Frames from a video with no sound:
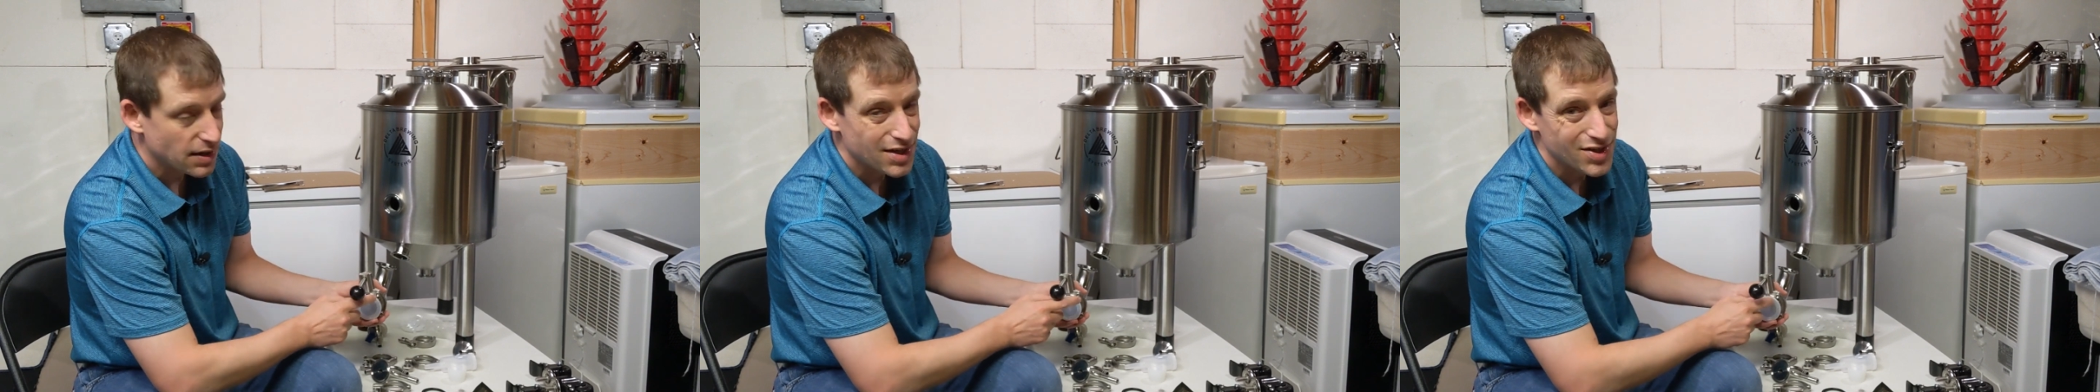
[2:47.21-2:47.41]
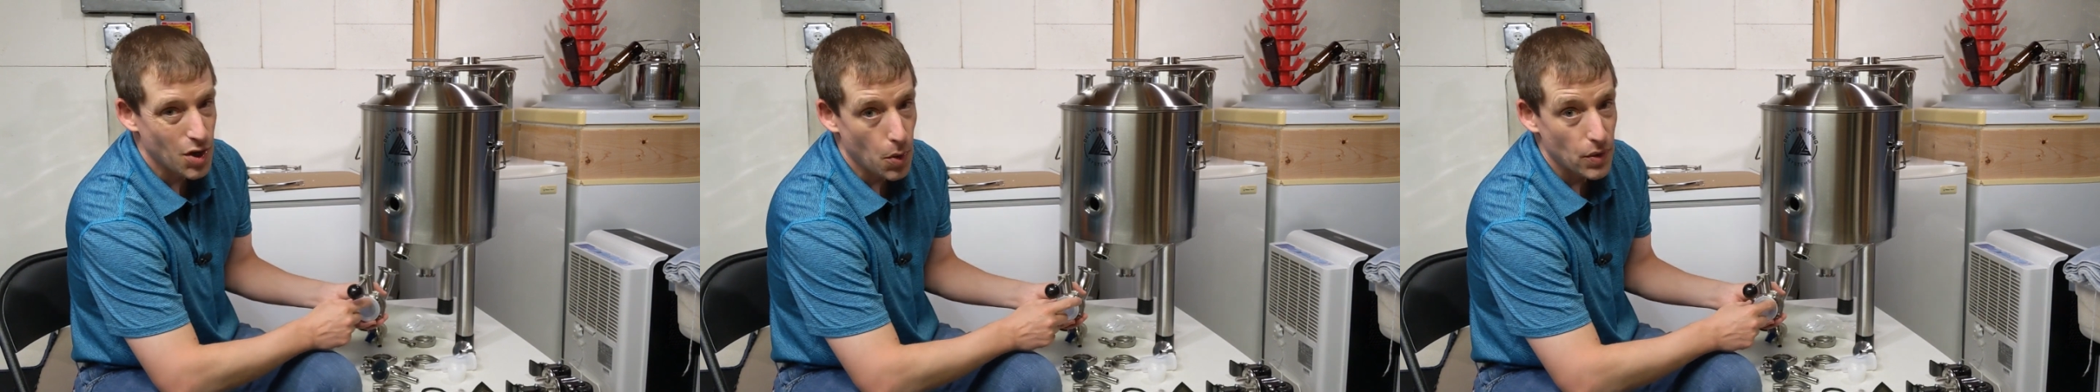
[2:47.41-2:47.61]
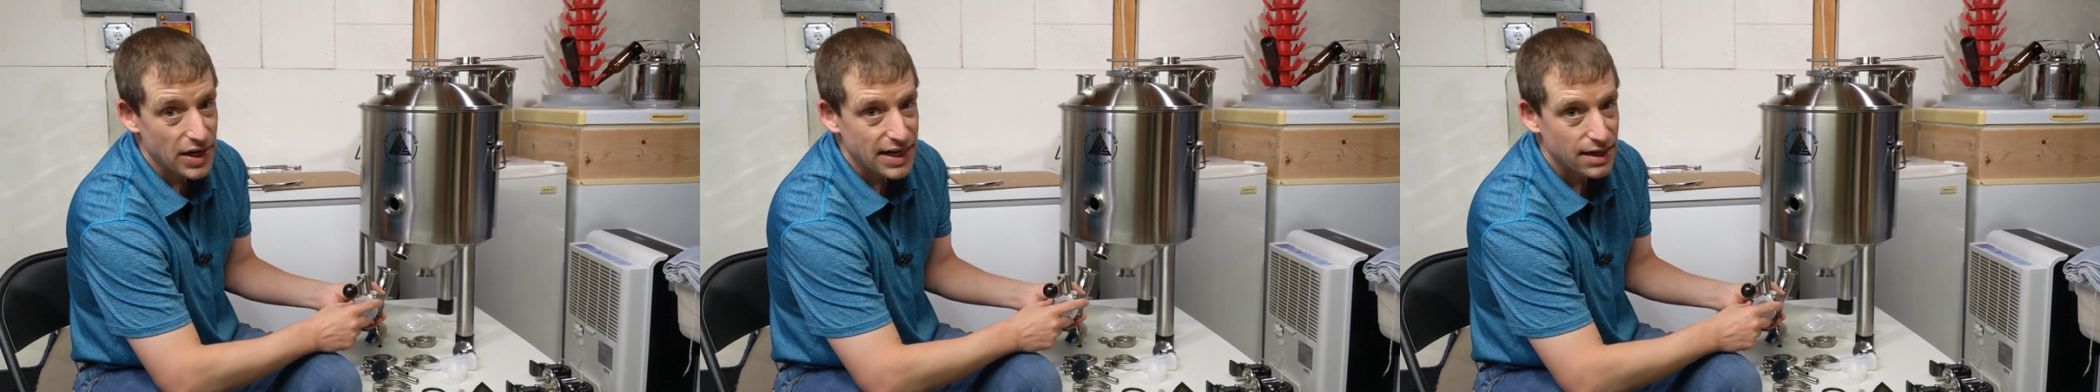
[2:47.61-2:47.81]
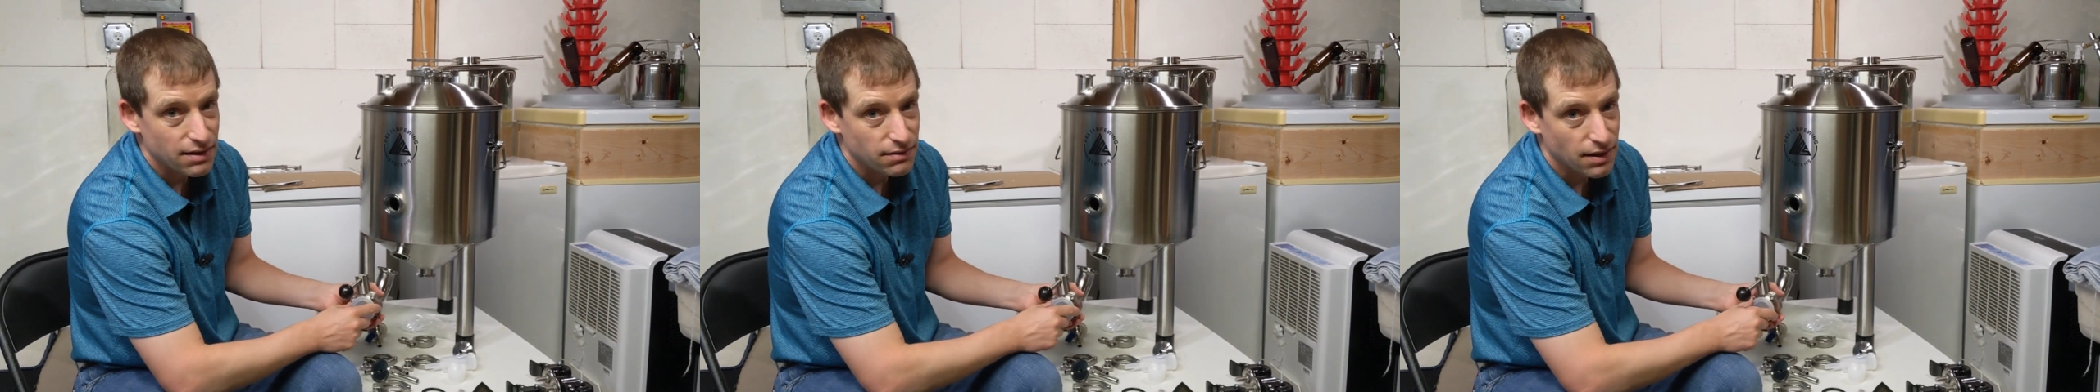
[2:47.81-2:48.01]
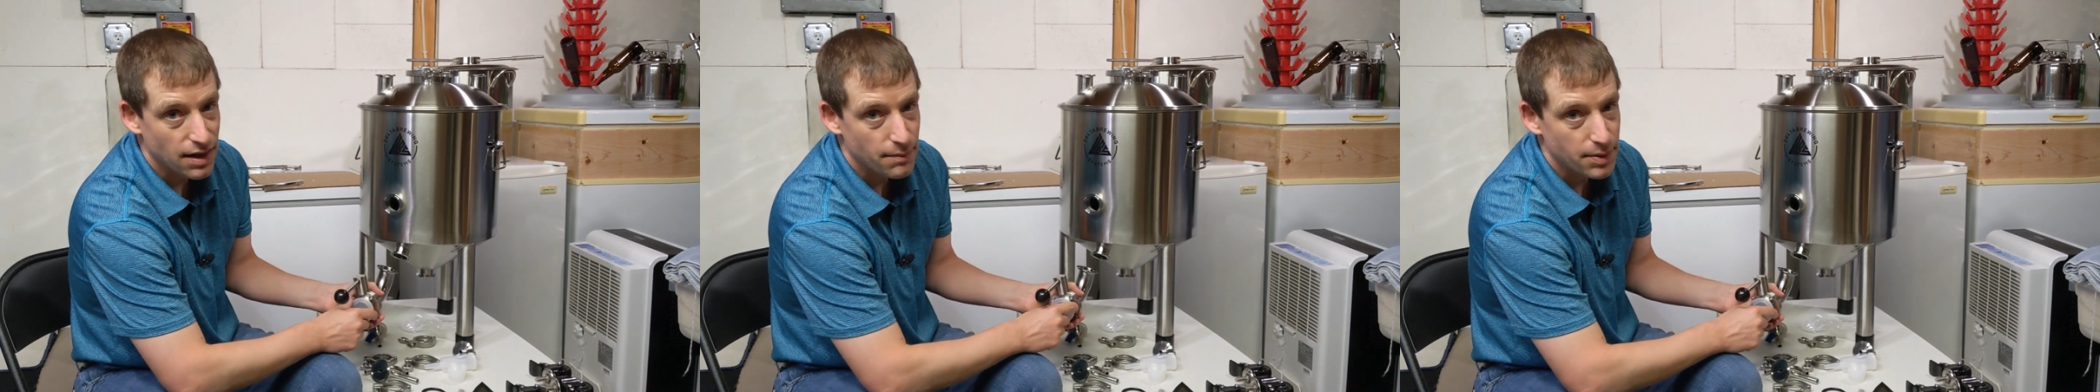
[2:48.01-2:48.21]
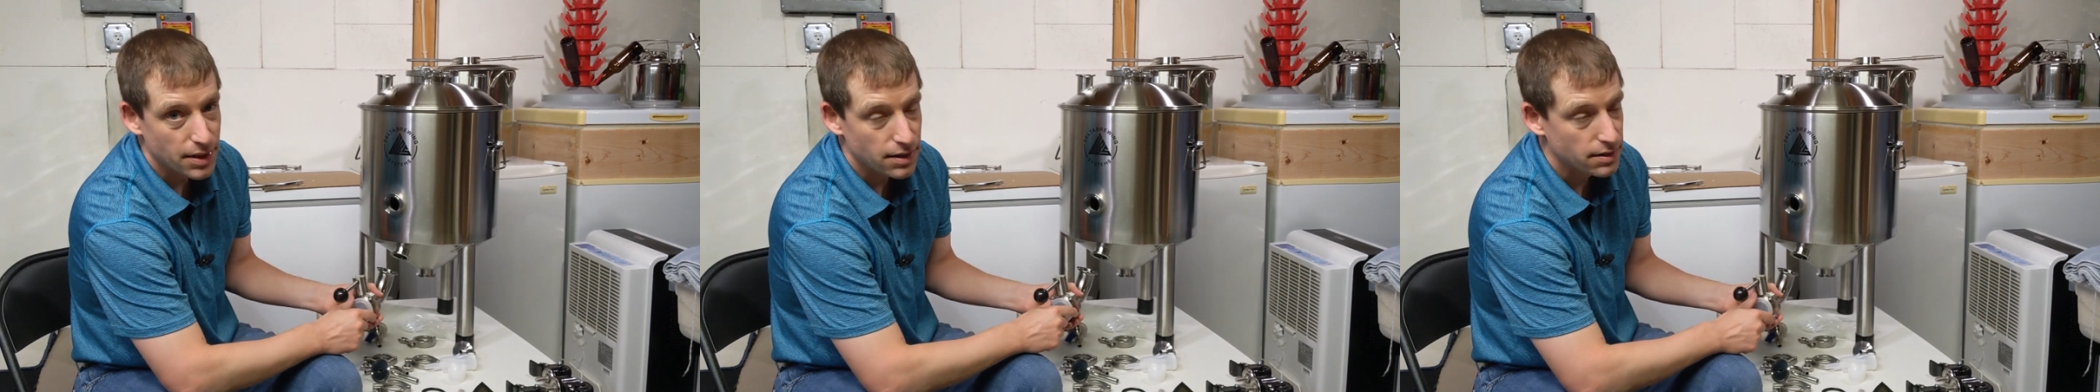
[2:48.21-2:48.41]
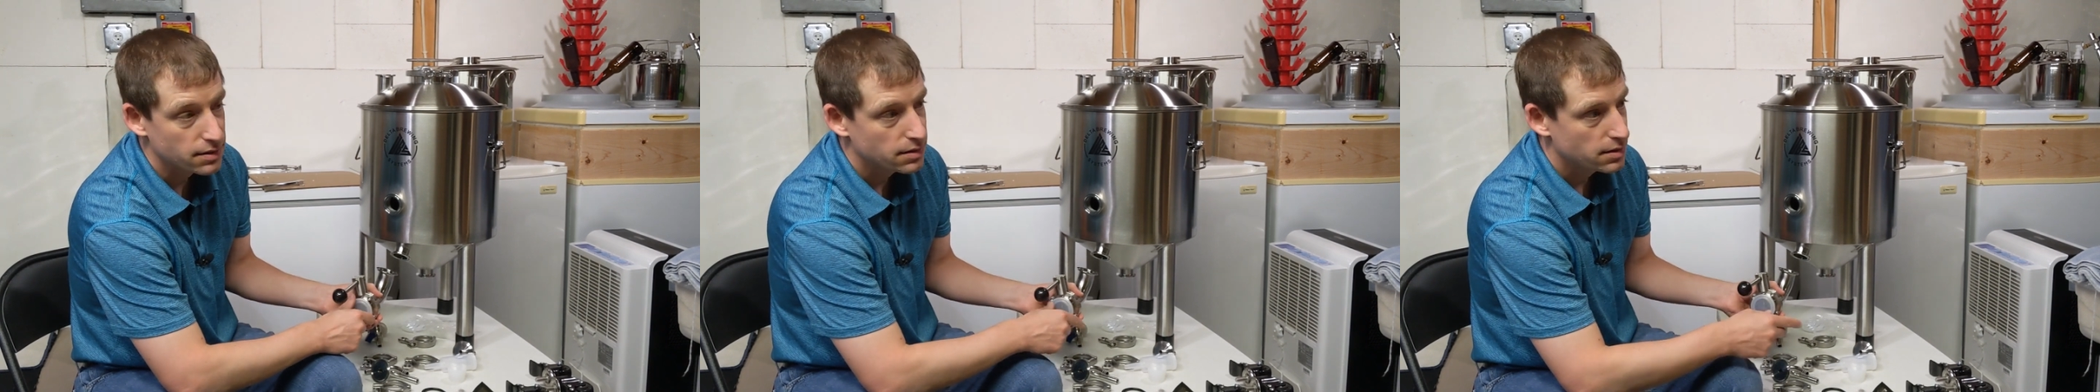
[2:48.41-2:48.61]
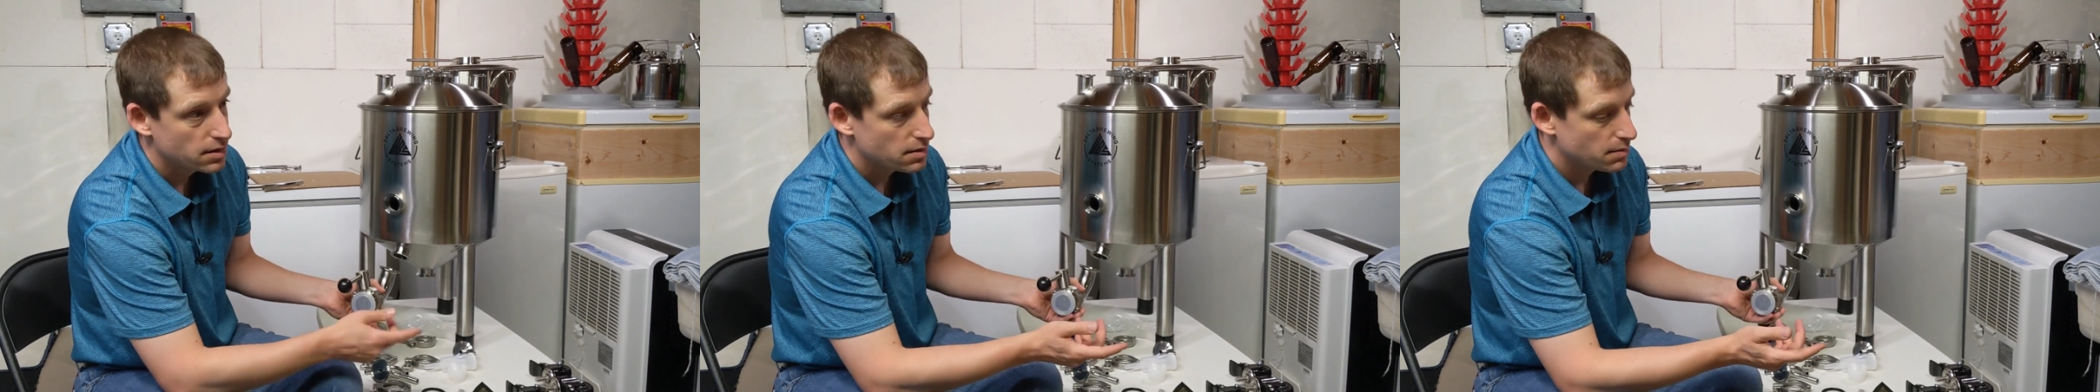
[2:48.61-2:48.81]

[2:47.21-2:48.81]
I don't need a clamp here,